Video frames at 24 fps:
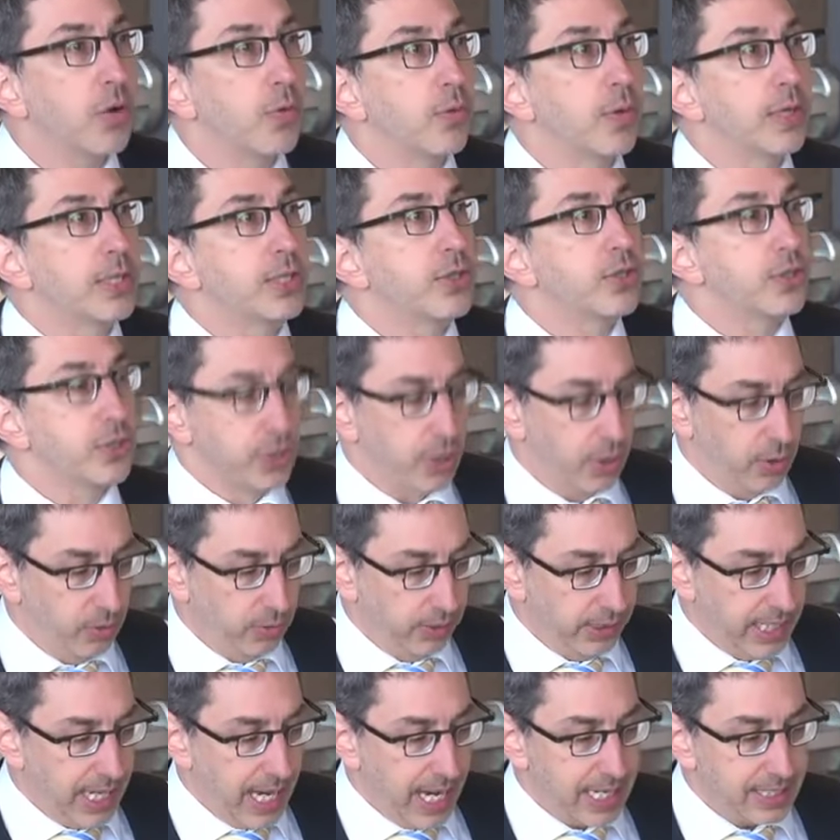Richard's
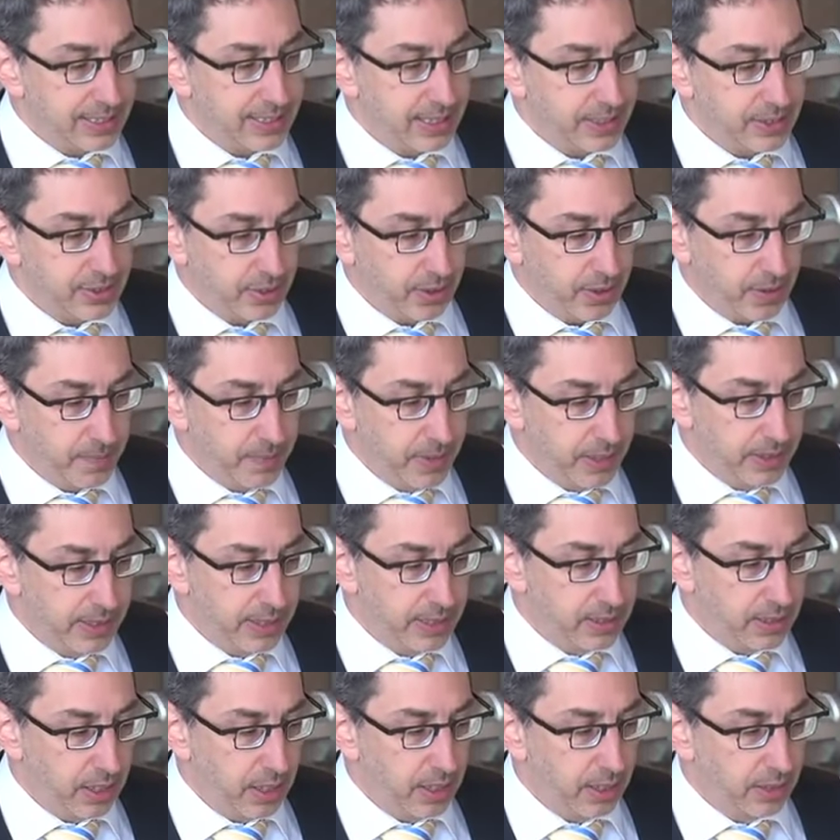only assets are $1
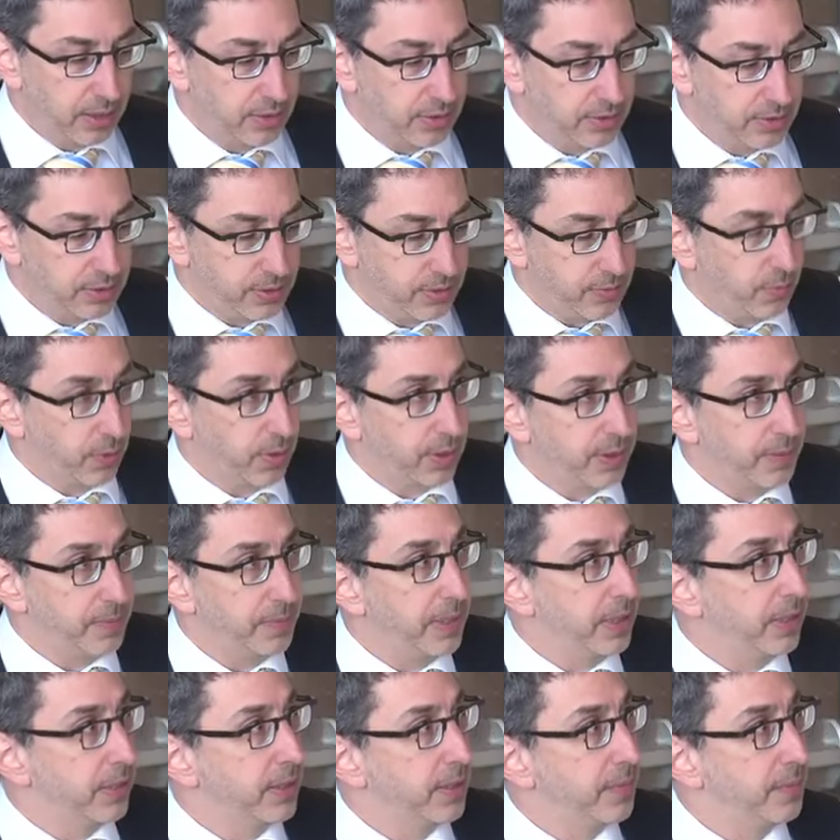million, where the
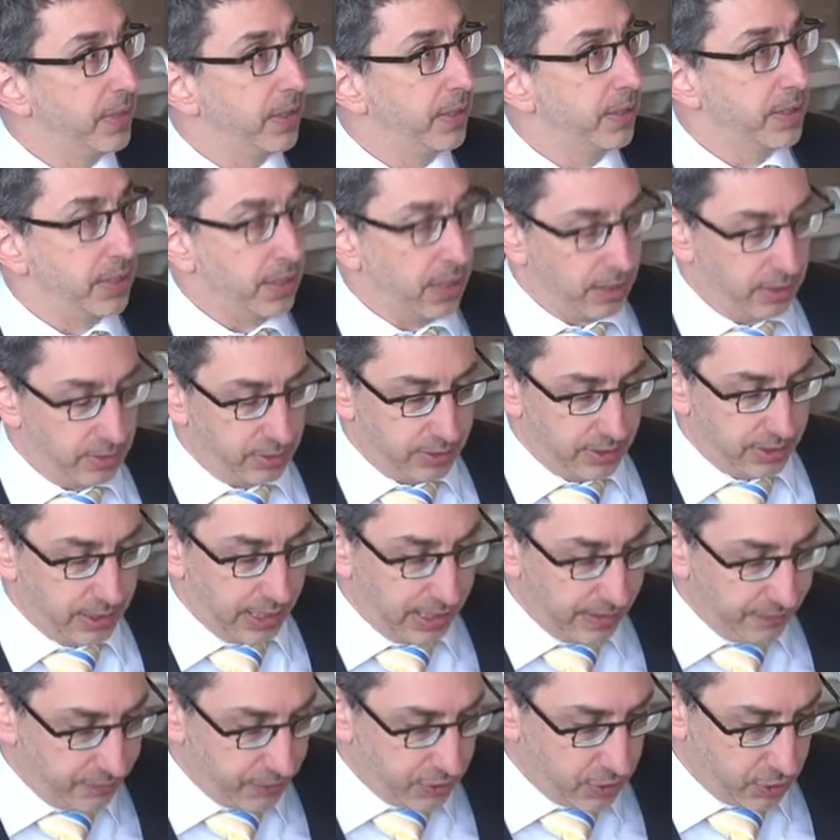$1 million in
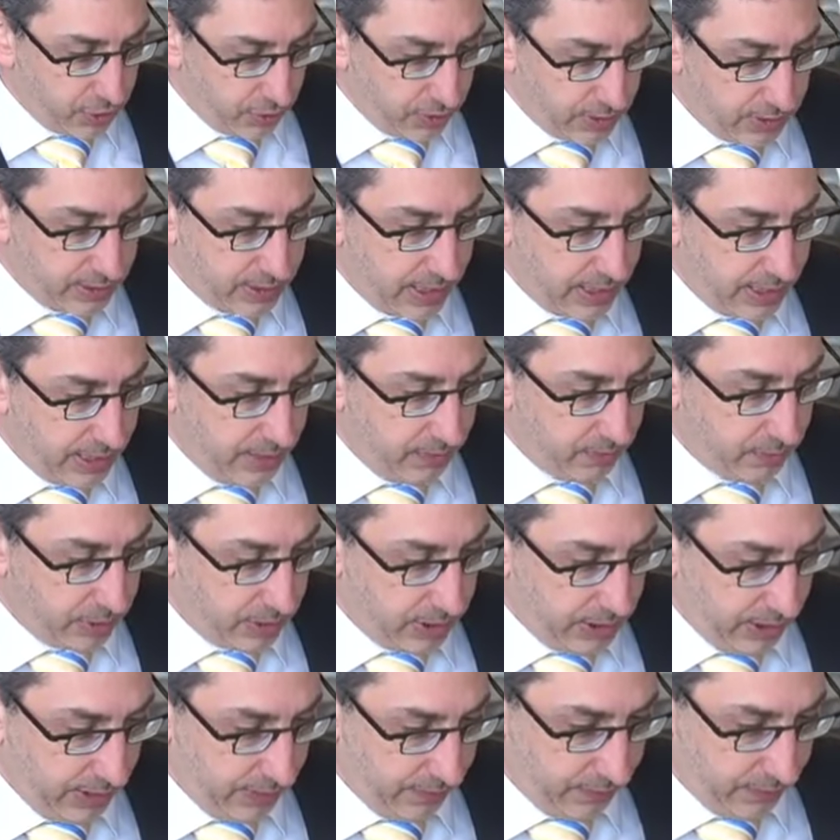life insurance that he
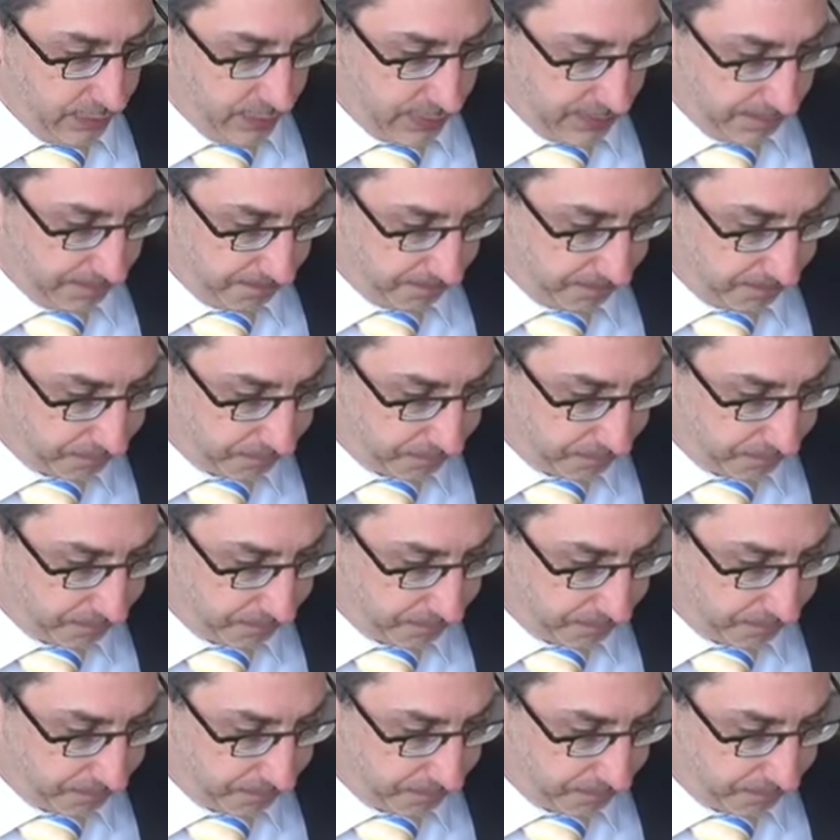receives.